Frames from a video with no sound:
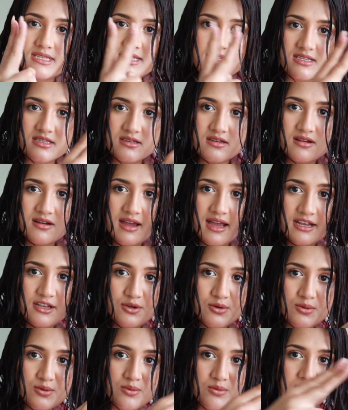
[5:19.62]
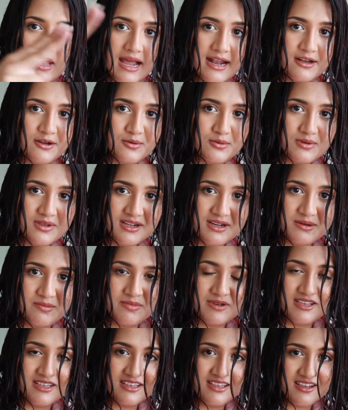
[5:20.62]
a scissor and you do that to the
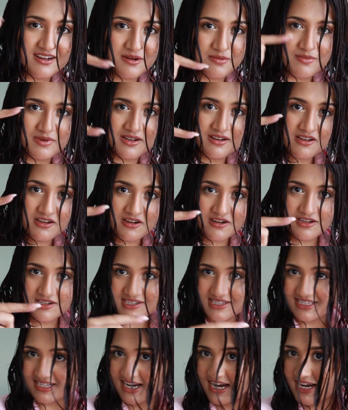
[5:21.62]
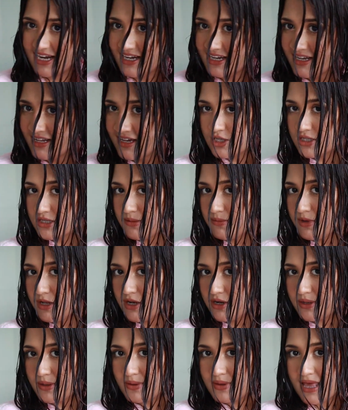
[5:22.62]
ribbon curls, right? So
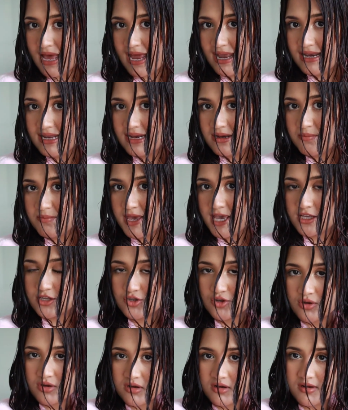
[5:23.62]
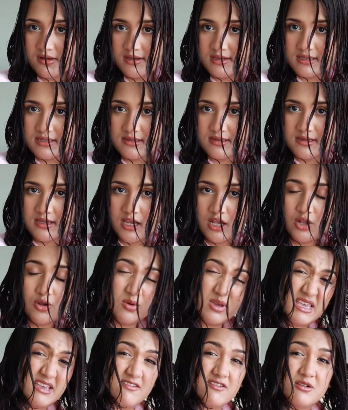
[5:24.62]
similar to that, it makes your curls
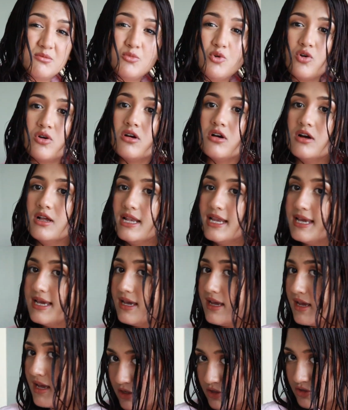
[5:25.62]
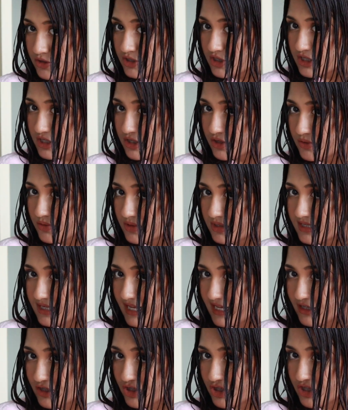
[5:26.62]
look even more curly. So just use
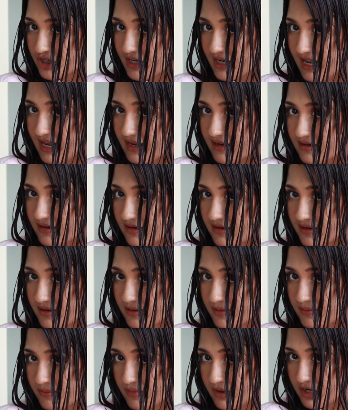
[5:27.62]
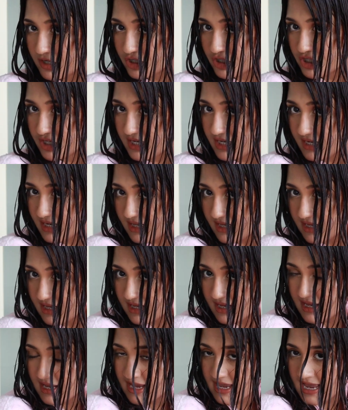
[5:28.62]
tension and brush it.
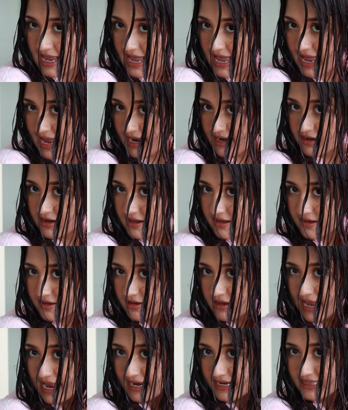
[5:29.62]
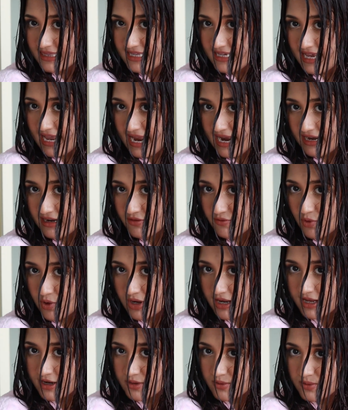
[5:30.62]
And at the end,
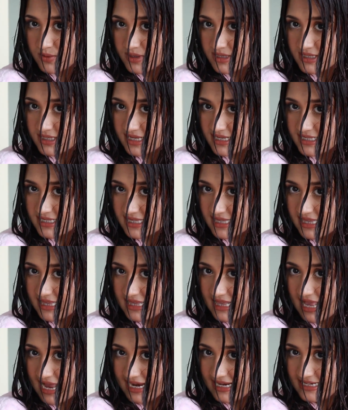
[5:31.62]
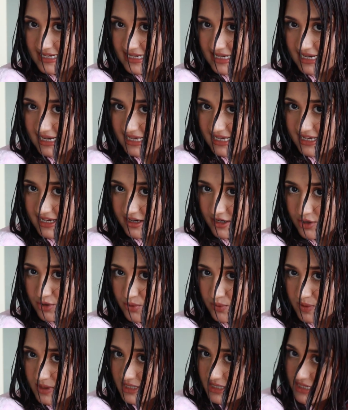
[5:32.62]
what I do is I slightly
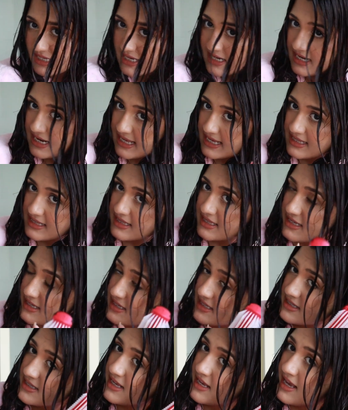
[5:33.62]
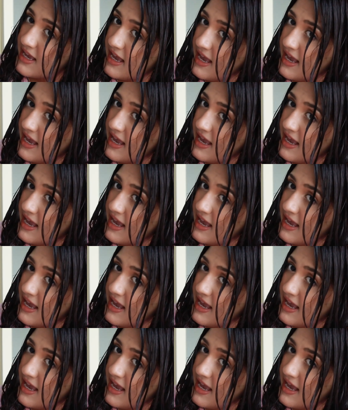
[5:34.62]
twist it like this